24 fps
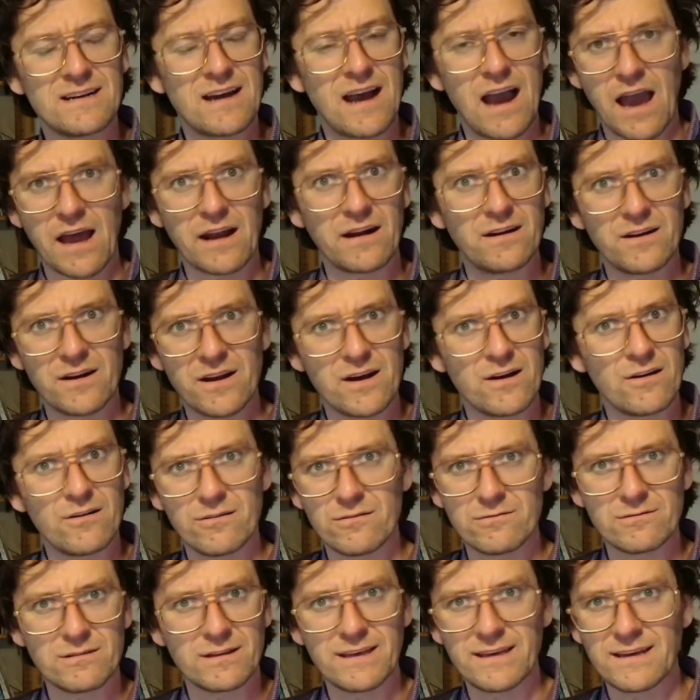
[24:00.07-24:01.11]
I don't
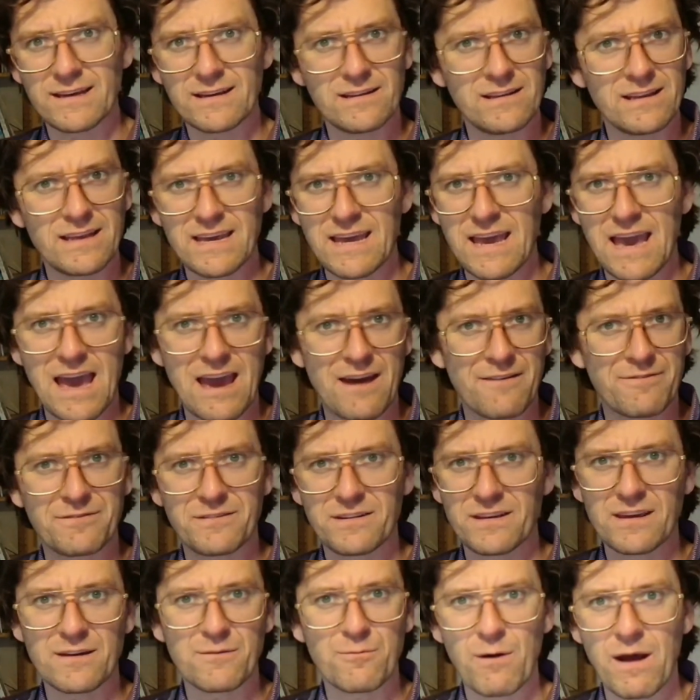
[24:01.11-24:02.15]
know, legally
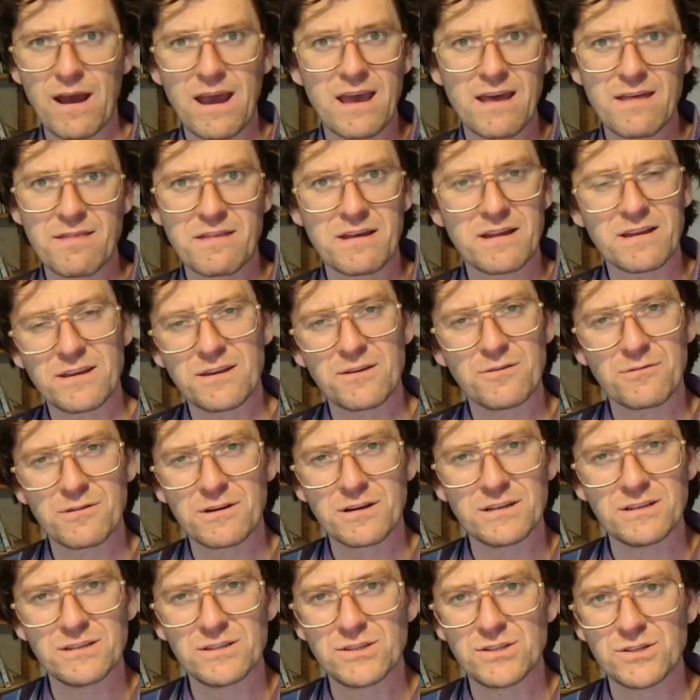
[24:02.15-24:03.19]
hefty way that you
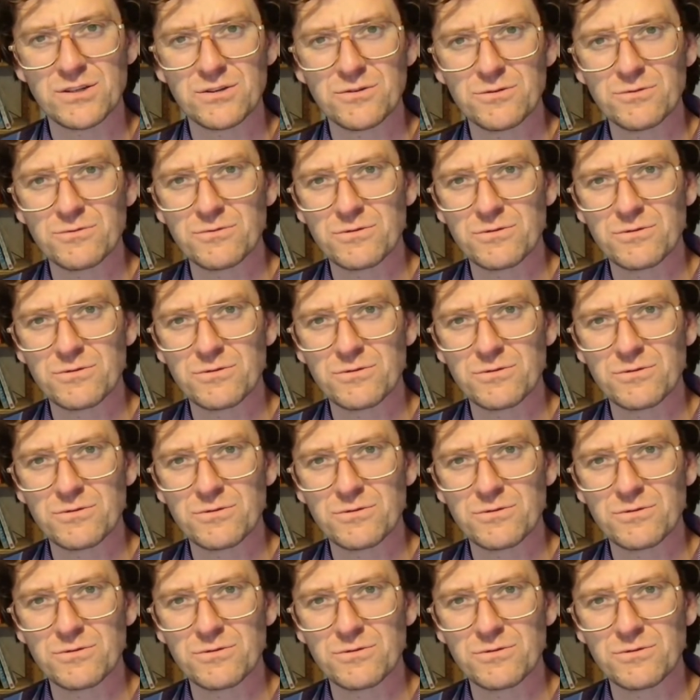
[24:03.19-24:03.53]
could do